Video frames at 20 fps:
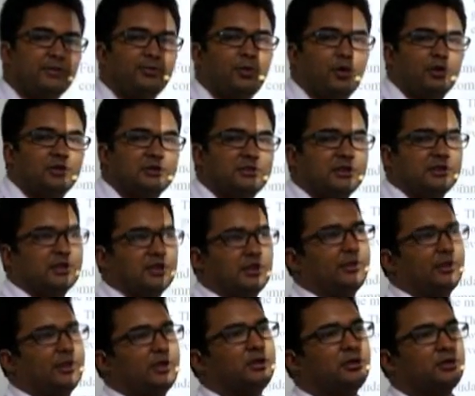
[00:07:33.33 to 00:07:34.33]
Fed policy
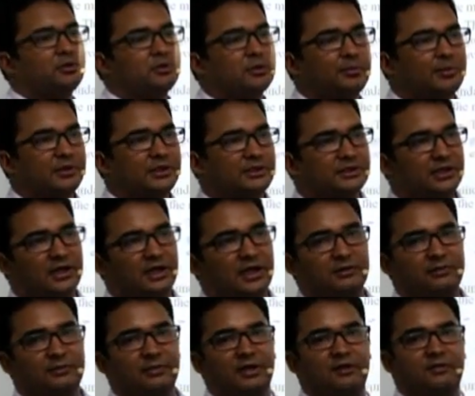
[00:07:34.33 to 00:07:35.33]
coming into the picture
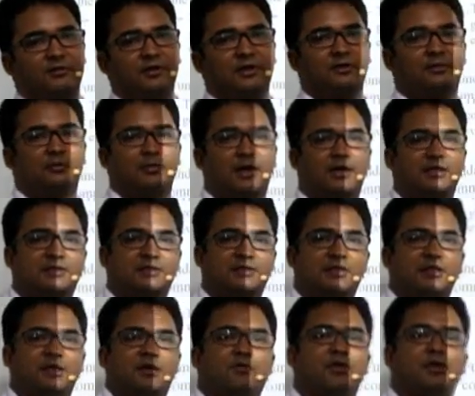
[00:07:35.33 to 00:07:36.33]
and we might
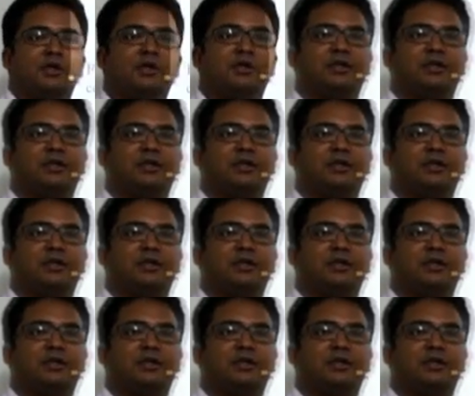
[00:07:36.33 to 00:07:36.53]
see a